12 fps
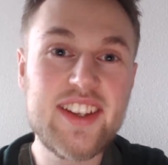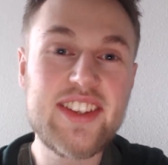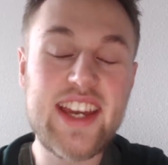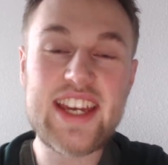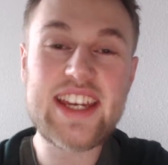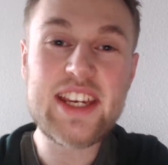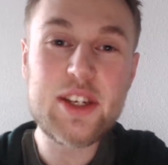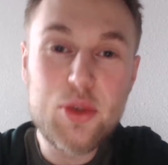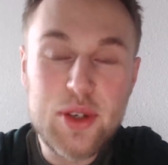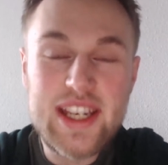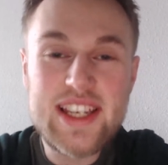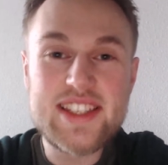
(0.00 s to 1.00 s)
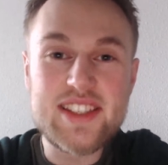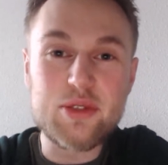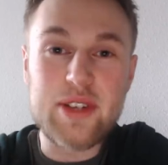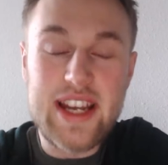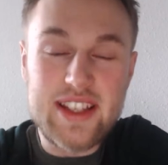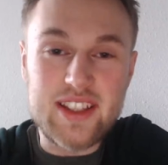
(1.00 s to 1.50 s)
They increase the
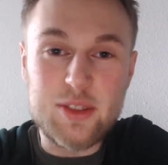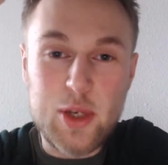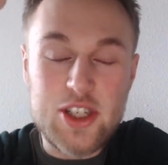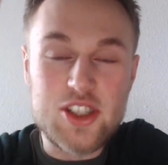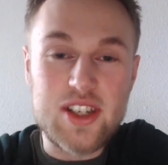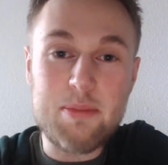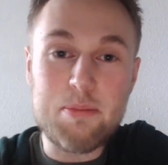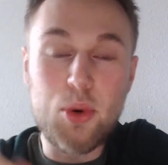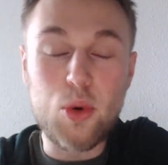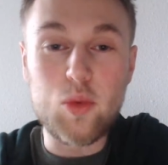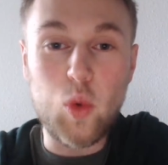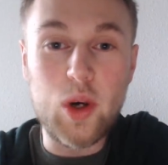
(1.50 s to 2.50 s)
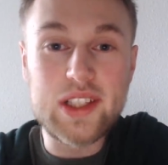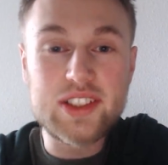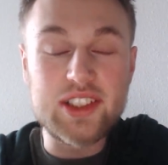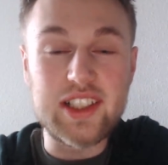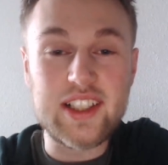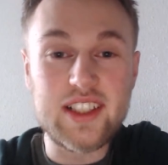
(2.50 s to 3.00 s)
rate at which they pour
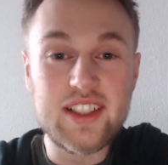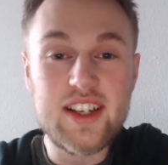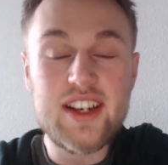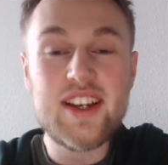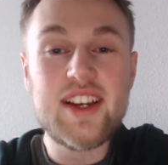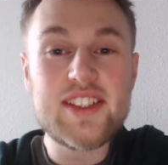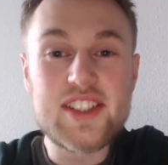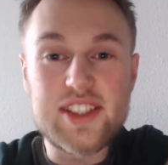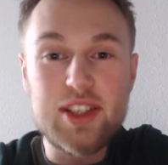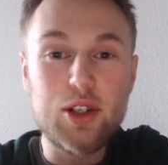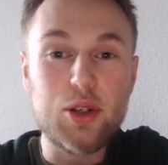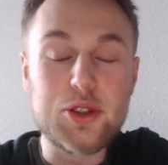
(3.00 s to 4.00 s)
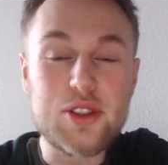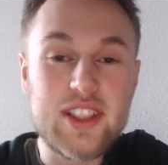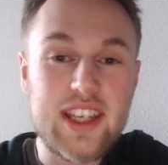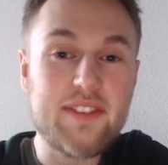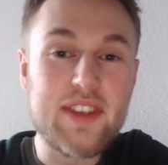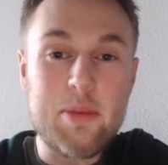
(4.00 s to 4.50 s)
water so to
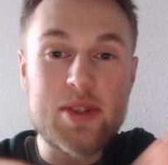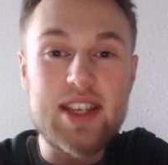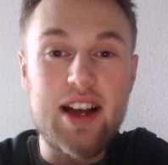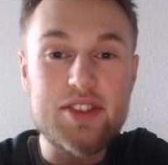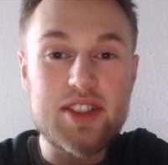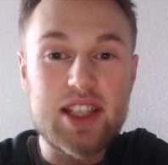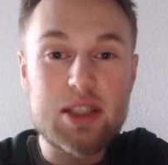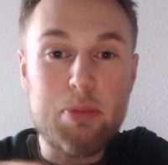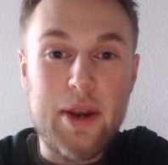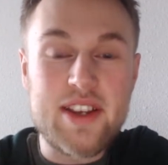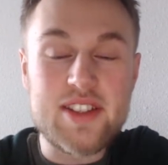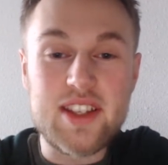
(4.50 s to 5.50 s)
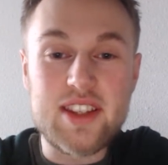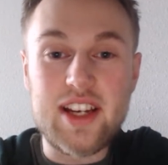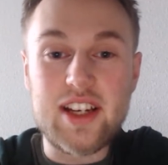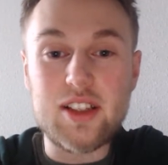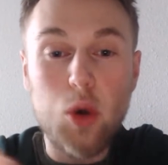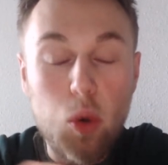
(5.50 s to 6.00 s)
give themselves the experience that they
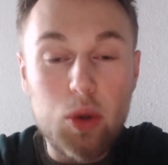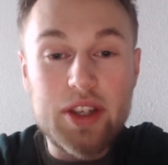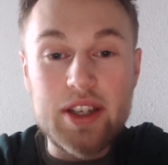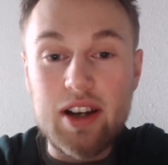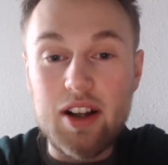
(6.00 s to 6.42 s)
are holding